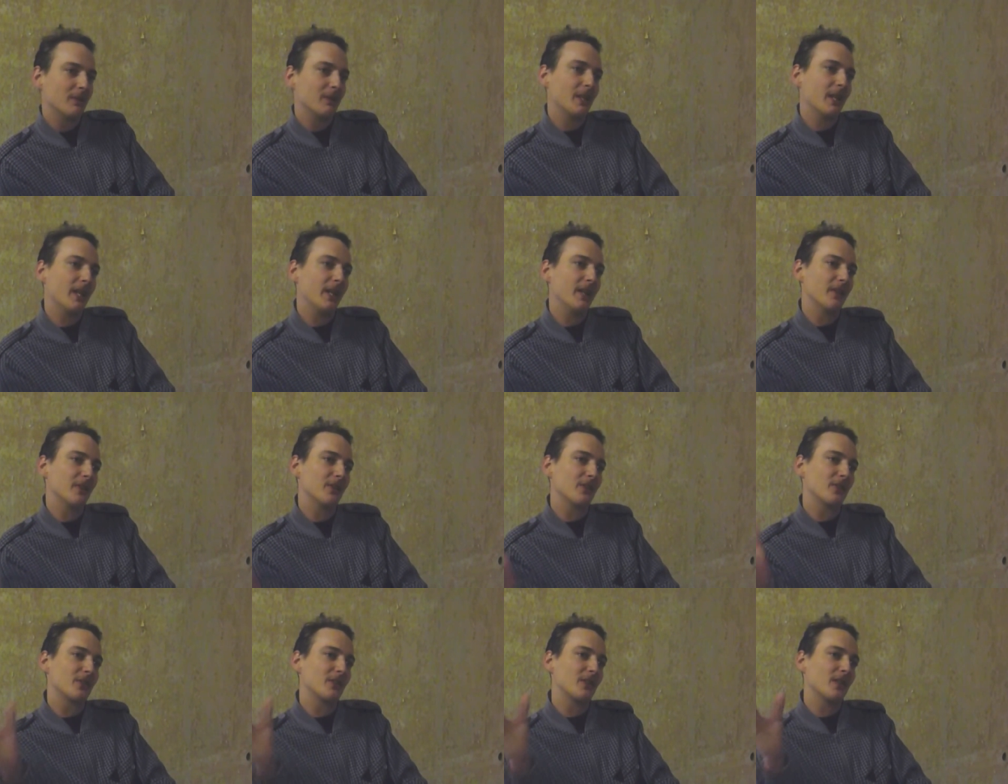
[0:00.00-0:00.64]

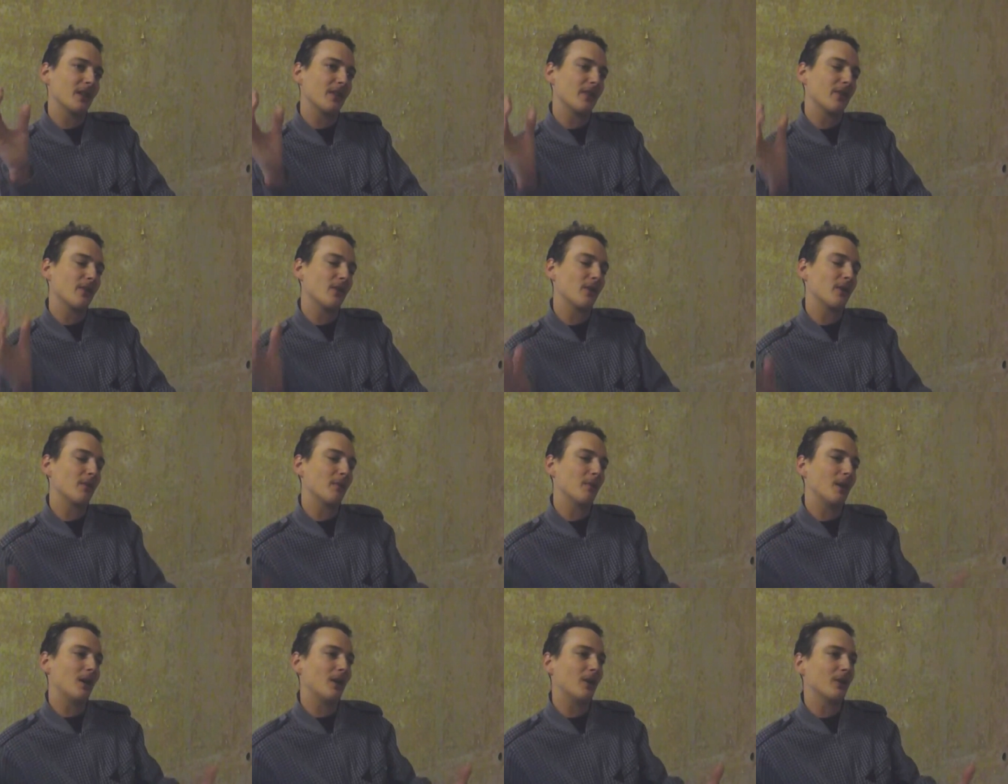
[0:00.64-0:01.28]
Takes a
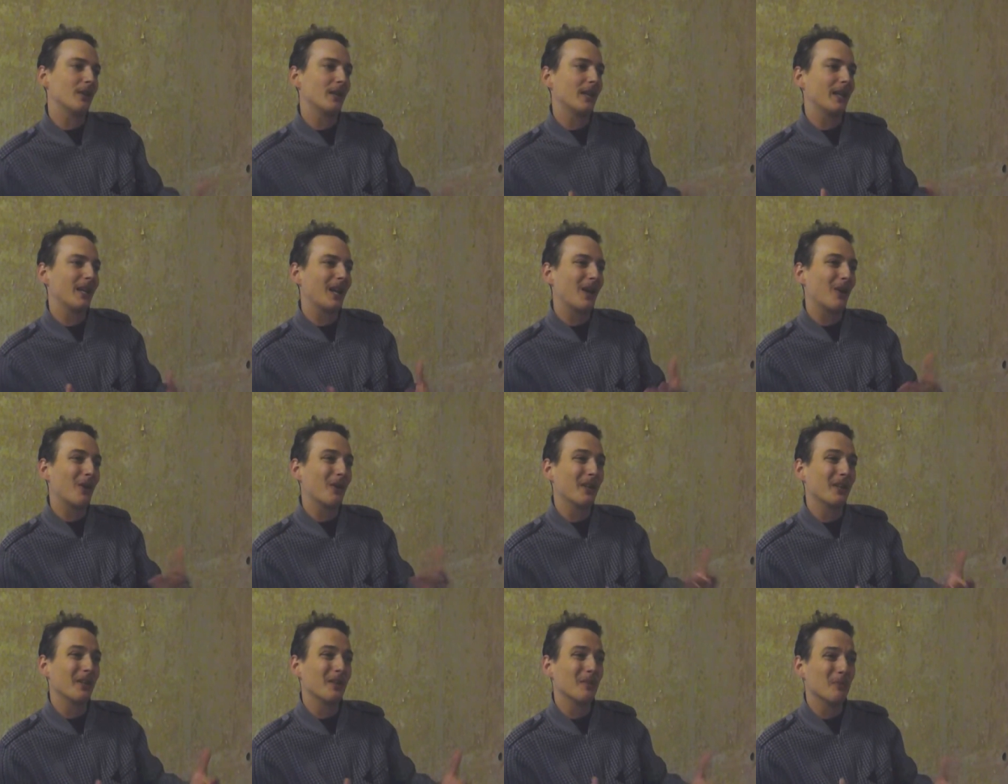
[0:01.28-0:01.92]
thought about like
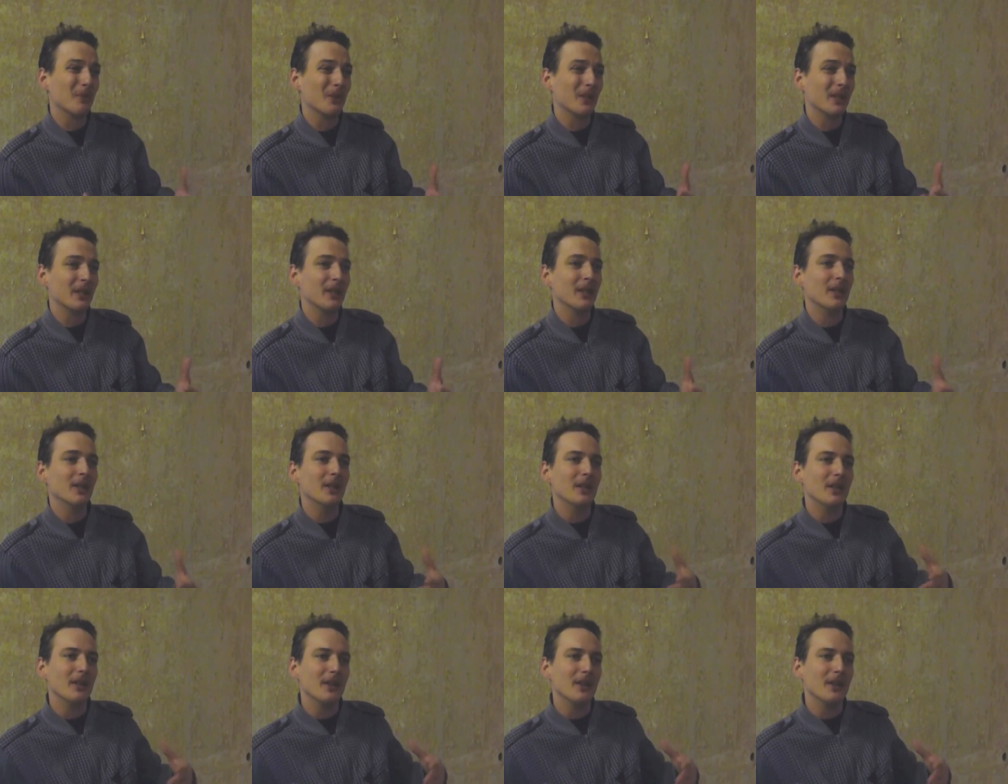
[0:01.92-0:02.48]
how can you bring